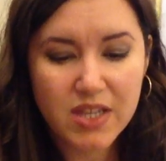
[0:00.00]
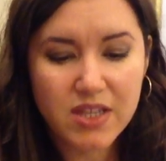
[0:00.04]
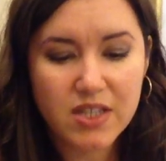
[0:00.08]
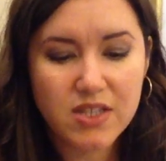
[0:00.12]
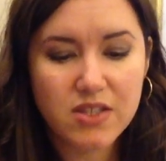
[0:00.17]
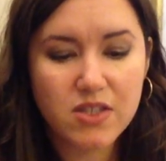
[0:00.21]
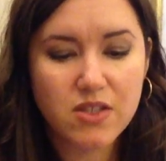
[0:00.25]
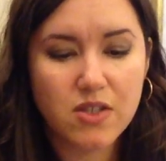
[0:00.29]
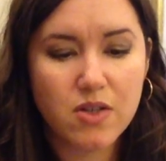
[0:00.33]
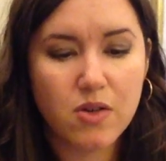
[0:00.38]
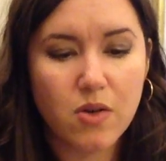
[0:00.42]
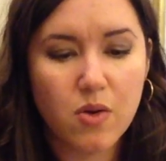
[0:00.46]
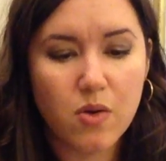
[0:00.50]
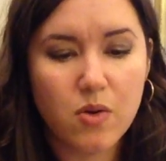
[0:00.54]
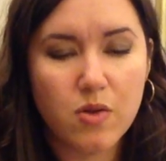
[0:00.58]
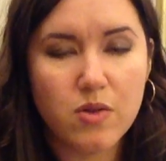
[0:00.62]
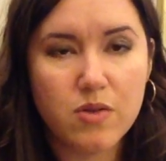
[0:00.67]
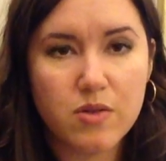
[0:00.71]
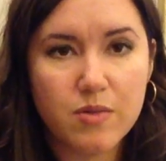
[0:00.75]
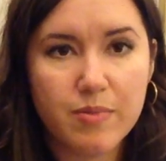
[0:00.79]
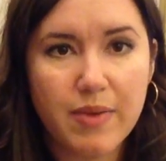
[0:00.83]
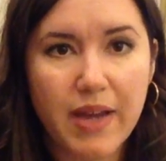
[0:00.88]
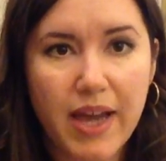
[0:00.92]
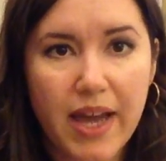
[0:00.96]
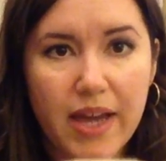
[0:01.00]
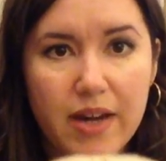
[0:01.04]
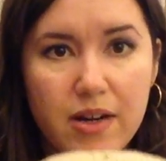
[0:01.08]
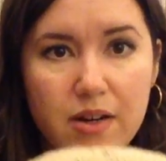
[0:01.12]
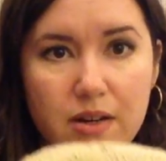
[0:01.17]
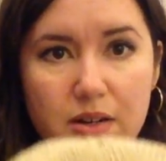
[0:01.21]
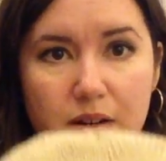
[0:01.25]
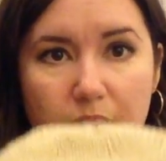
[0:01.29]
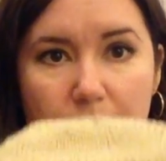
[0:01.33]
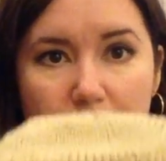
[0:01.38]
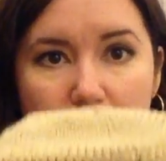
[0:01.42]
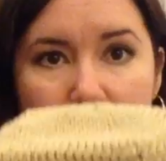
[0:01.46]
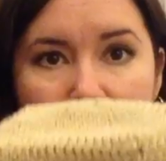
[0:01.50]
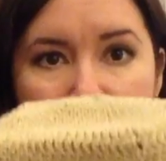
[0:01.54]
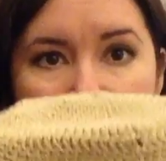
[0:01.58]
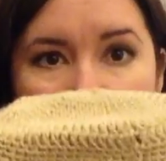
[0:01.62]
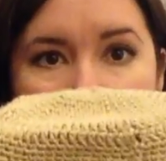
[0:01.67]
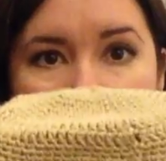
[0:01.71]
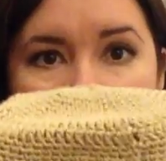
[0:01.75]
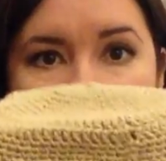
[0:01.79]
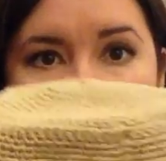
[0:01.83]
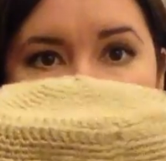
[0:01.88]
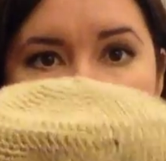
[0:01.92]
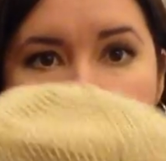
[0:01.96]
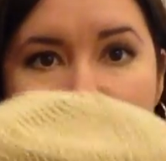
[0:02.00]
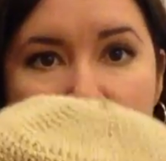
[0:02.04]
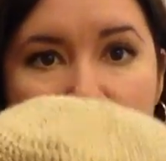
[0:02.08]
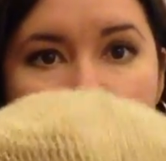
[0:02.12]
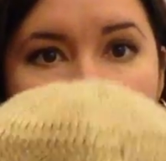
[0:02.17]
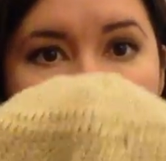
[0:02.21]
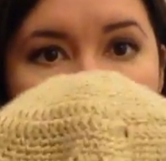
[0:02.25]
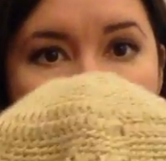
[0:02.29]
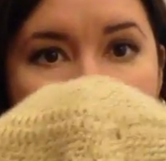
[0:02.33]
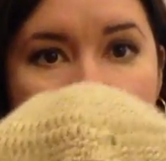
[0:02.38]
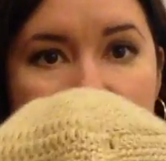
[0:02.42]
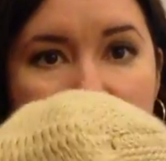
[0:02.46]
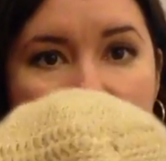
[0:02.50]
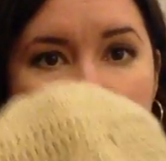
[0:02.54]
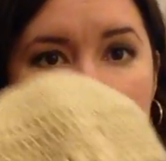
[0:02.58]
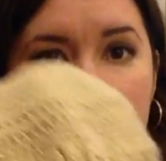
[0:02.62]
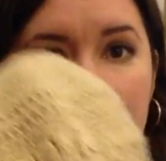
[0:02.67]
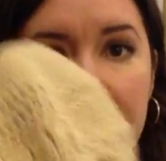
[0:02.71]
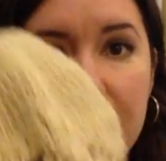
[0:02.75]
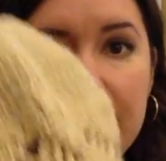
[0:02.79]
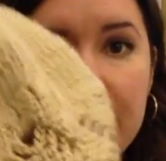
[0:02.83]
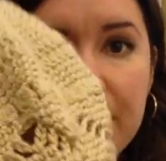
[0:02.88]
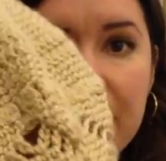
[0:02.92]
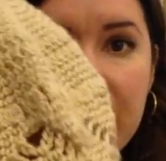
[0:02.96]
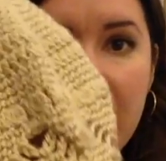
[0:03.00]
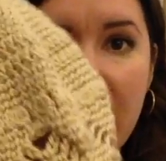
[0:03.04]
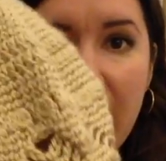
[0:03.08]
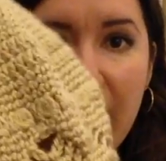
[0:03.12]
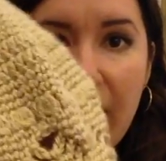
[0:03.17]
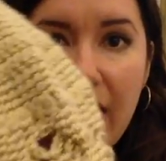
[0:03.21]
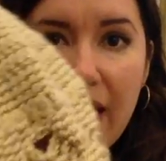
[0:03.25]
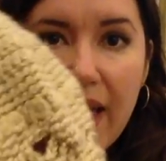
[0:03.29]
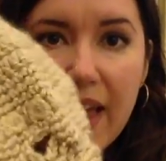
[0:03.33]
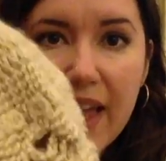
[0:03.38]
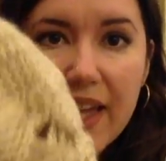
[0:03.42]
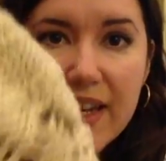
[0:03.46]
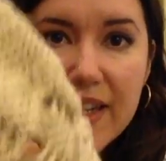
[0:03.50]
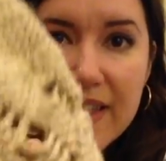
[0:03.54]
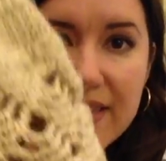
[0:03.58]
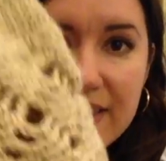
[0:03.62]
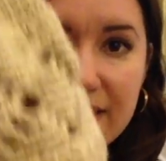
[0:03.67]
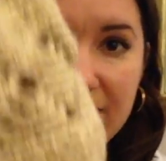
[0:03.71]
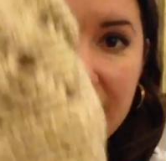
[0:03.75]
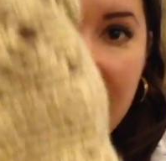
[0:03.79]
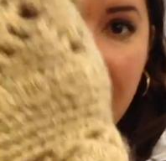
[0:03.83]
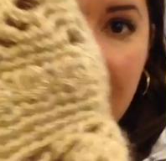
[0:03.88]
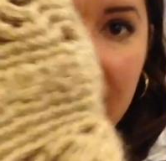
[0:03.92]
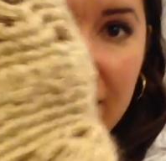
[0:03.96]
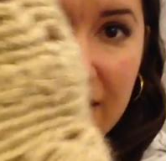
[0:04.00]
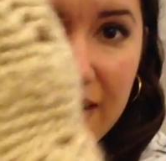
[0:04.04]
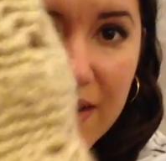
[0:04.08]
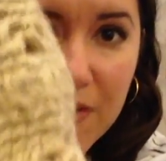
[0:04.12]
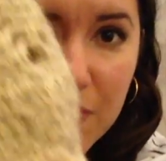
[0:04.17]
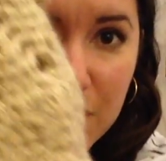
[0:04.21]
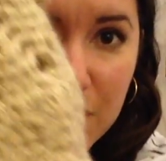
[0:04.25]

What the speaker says: This is an older pattern, but it's crocheted, and it's got a